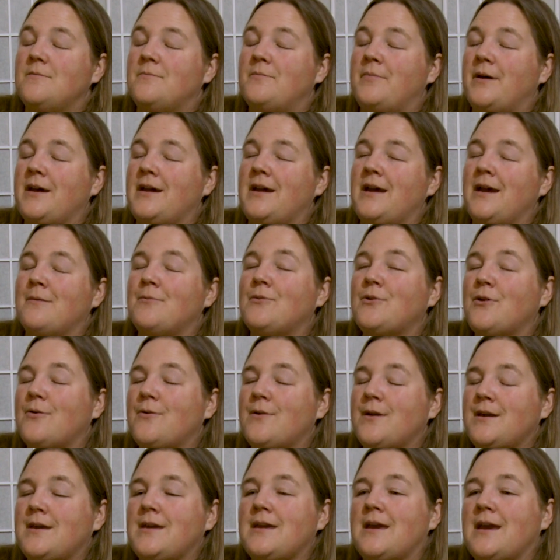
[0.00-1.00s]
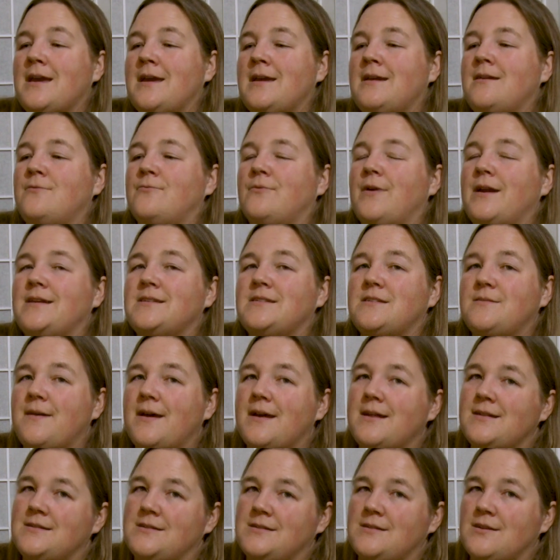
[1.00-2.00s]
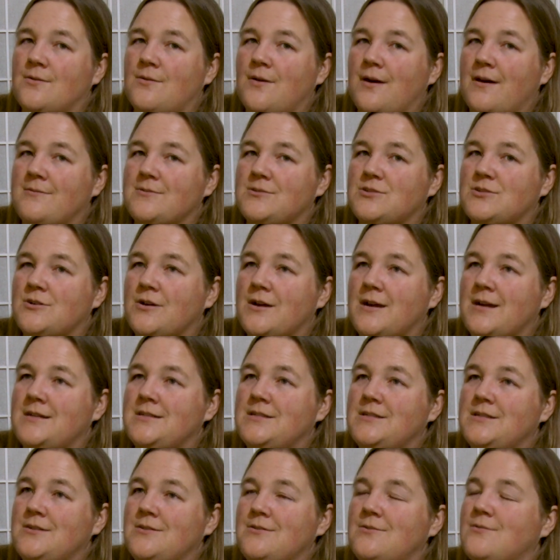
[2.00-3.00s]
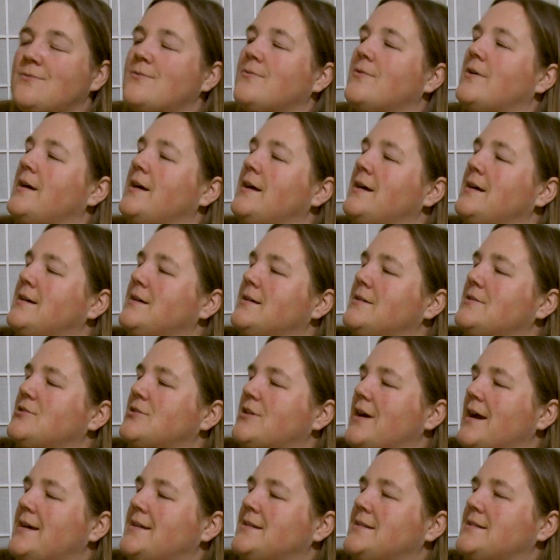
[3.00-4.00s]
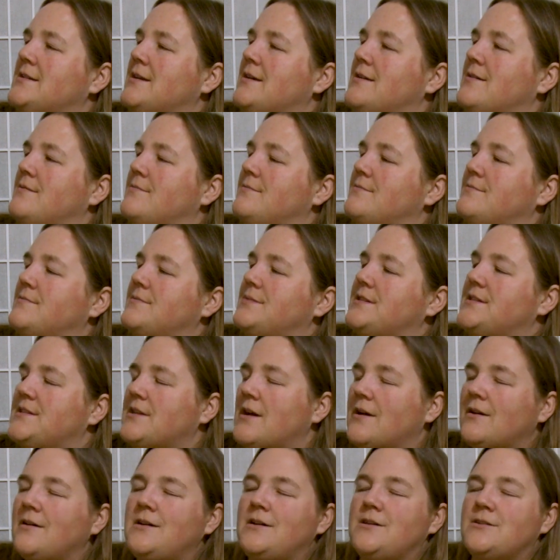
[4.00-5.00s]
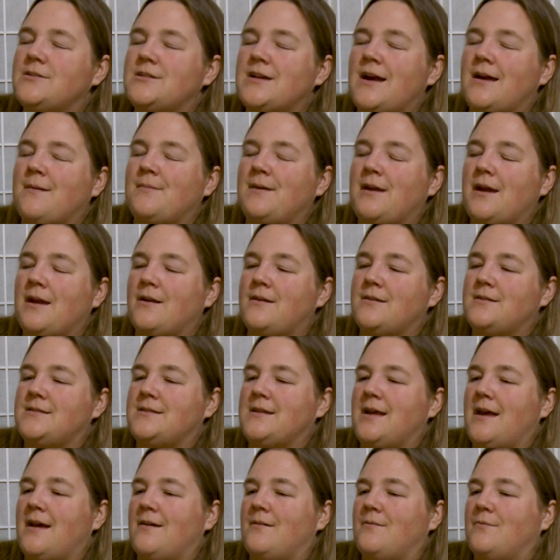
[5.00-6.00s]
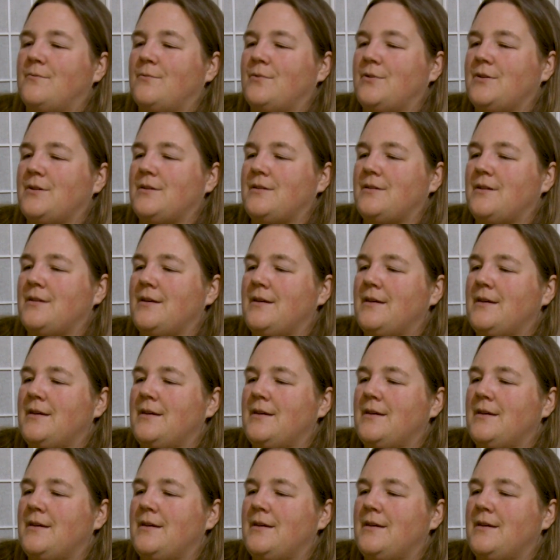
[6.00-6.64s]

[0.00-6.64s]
but I'm growing in raised beds, so I was trying to try some stockier type carrots that would